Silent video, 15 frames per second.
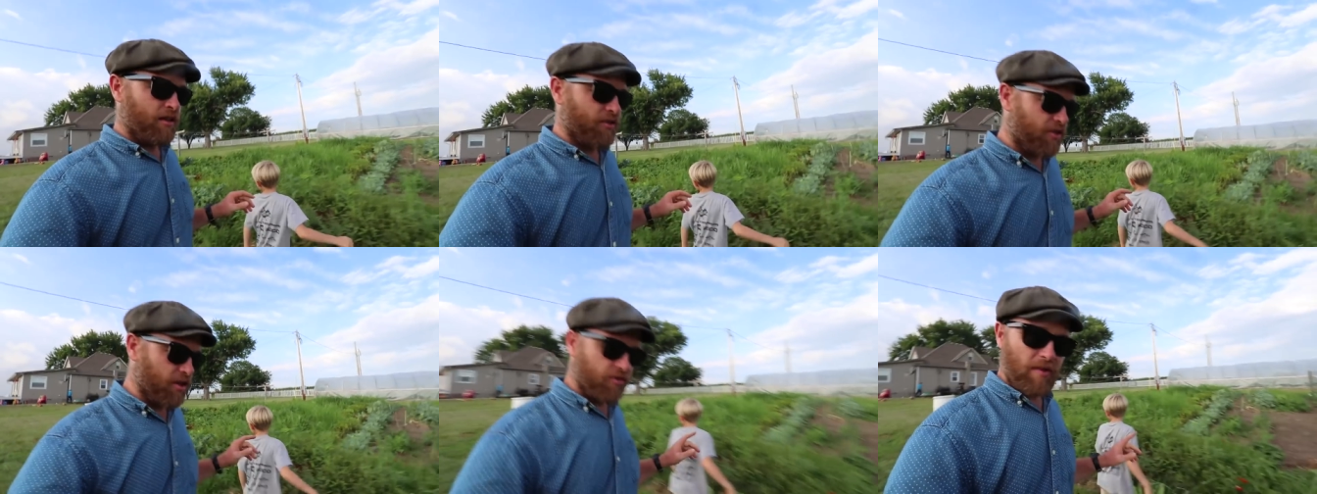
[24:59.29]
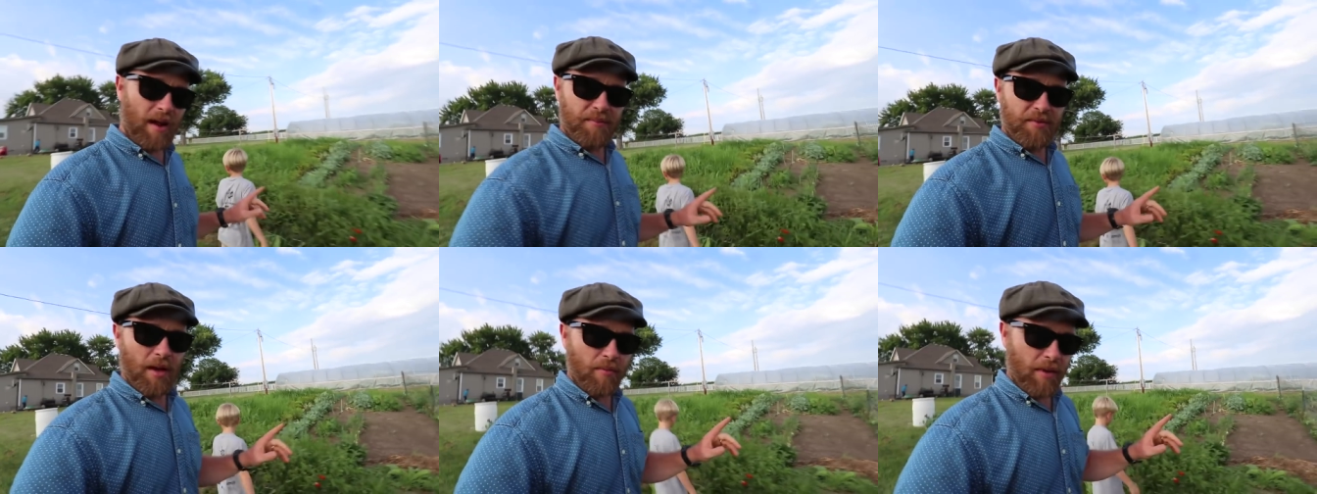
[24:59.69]
Just
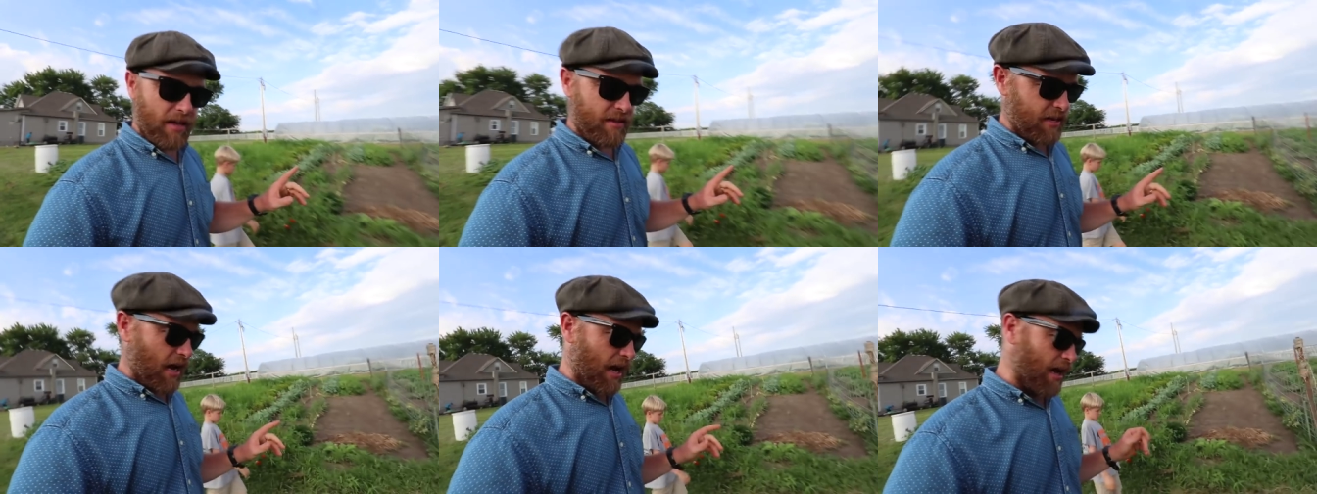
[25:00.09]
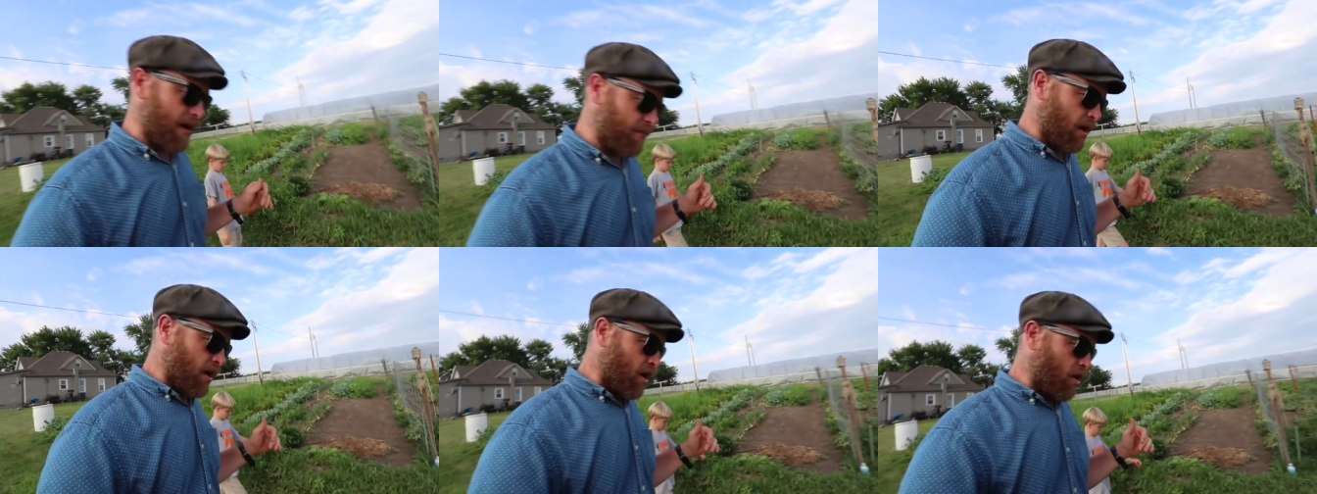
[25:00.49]
wrapped up my
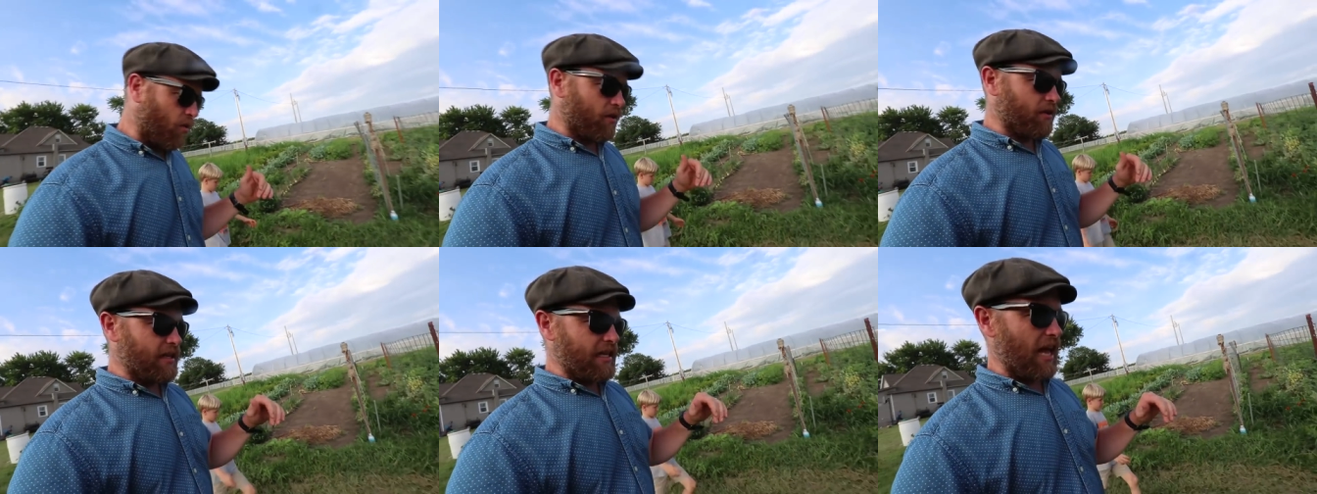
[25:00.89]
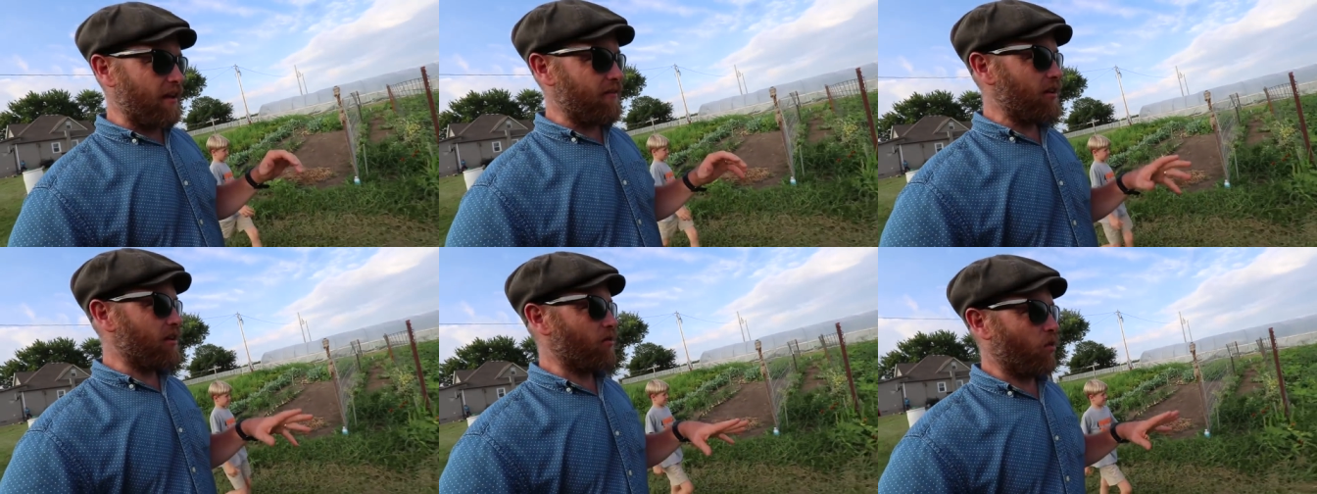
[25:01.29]
time with
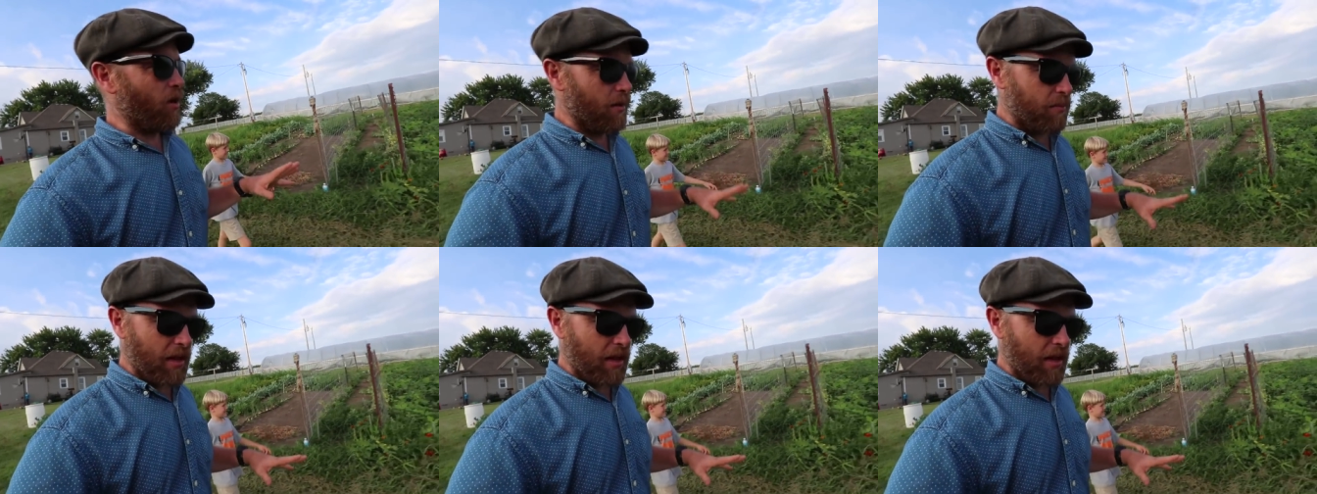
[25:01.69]
David. What a